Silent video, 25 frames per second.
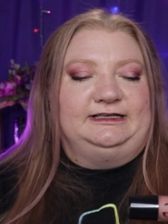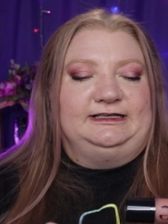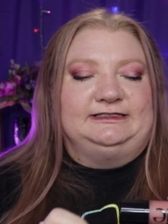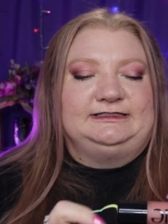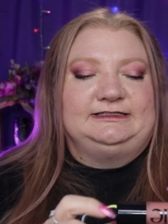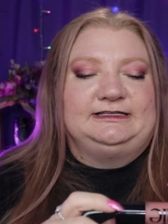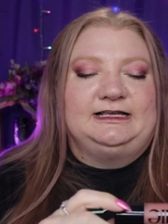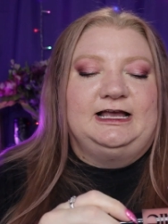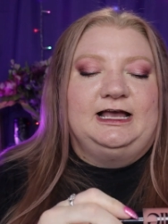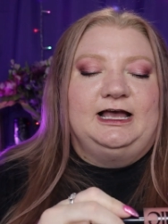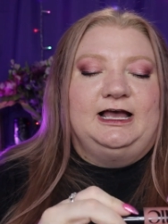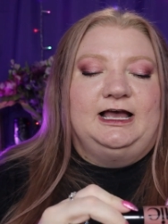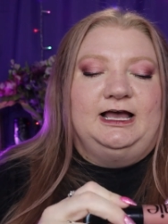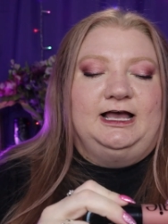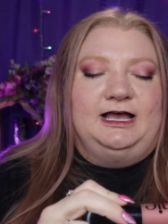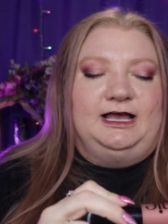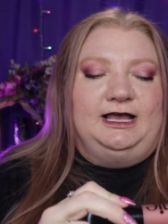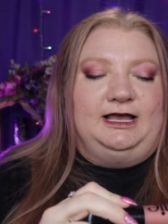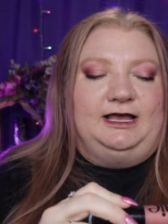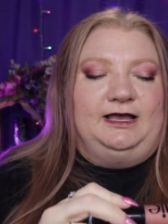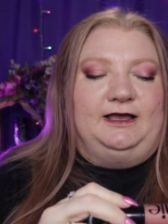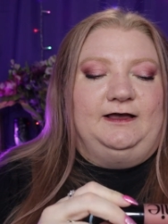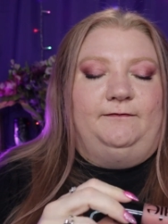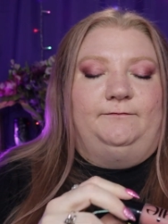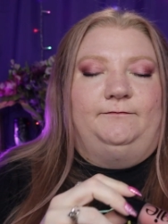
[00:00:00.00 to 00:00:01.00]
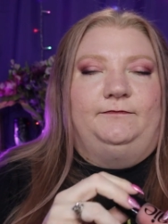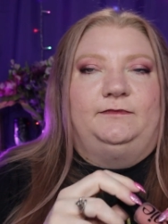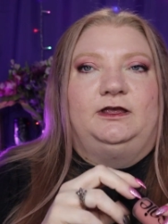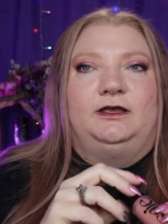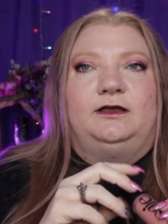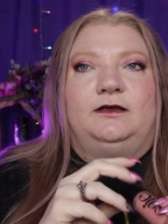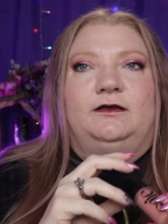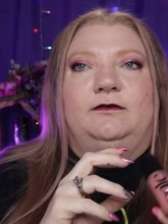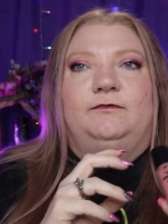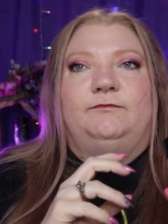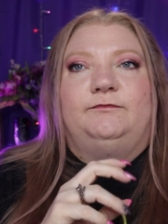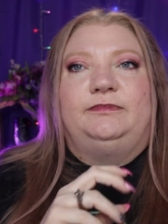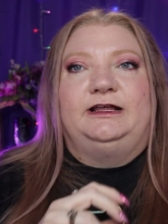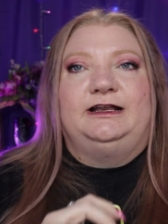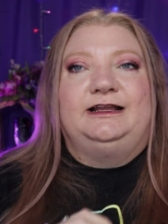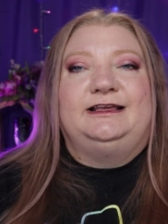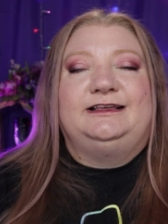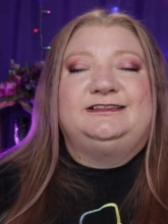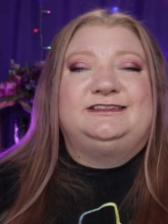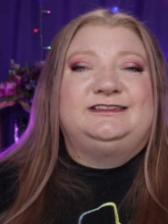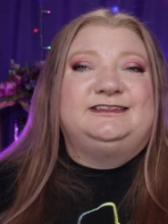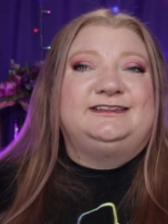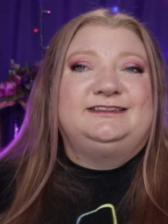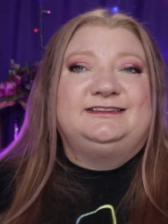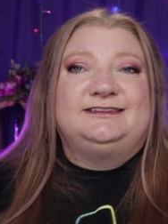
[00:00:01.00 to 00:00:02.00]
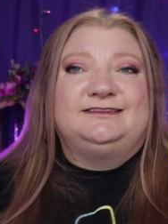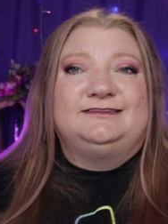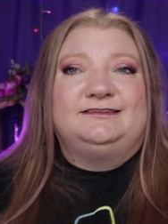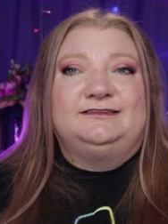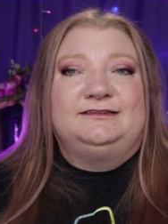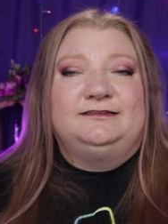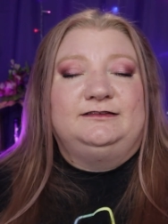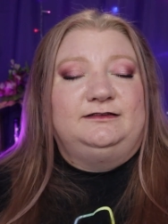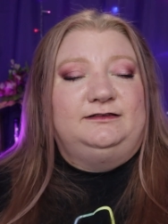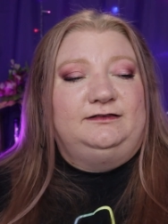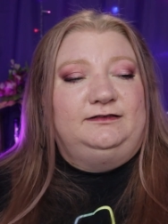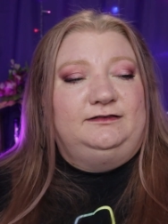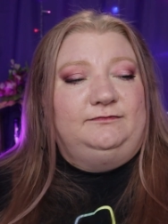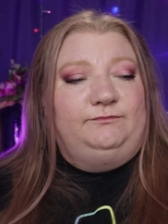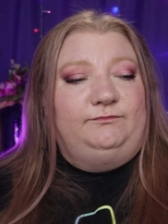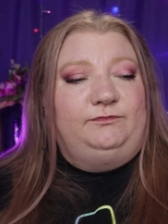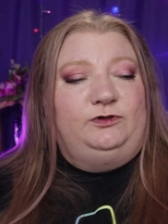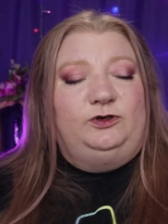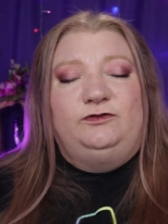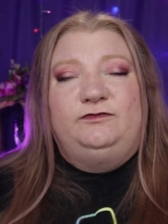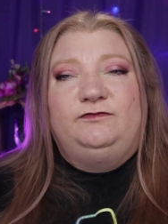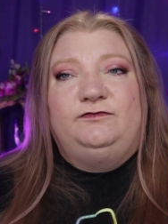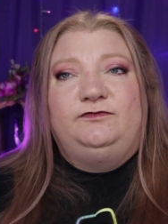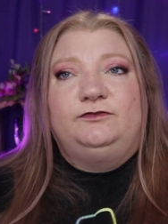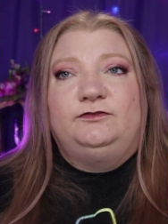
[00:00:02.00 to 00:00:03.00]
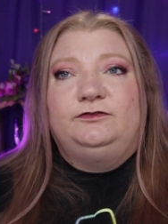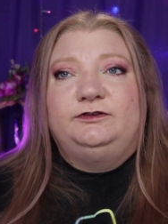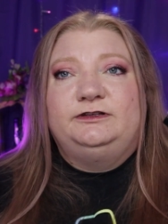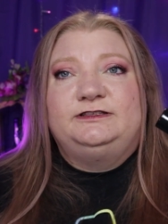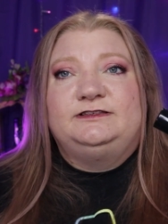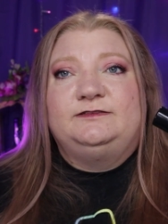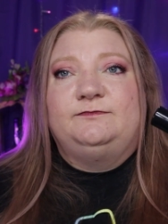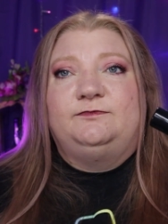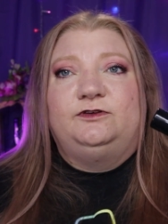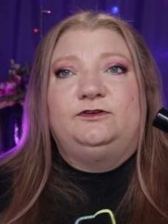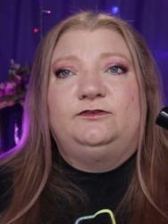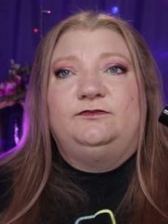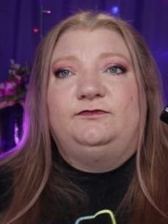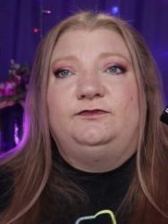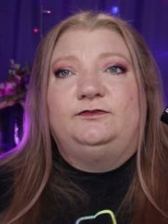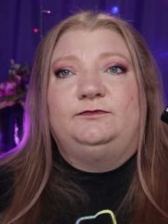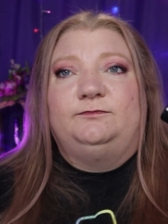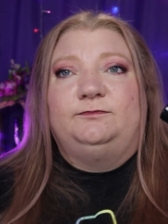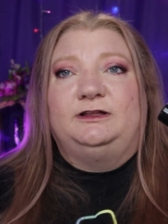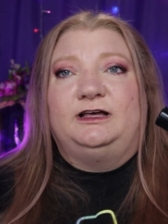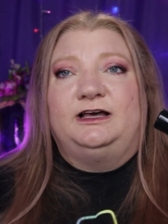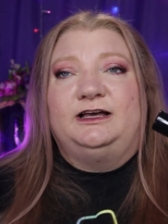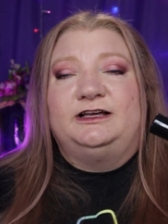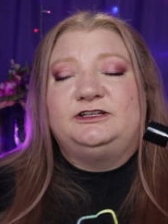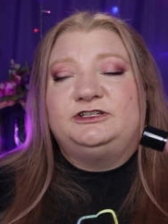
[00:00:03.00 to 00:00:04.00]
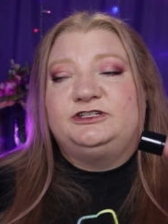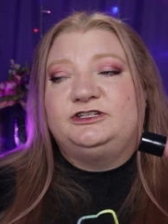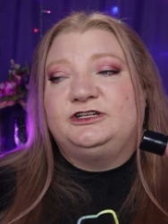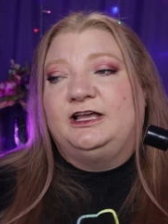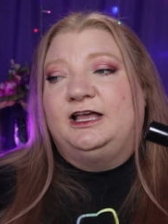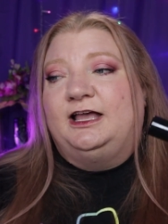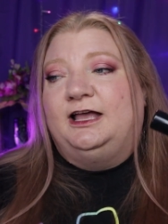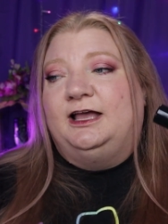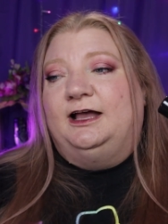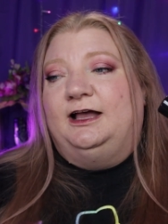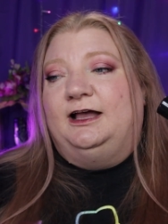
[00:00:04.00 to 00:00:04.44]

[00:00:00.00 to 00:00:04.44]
this. But it's just beautiful. It's a beautiful blush.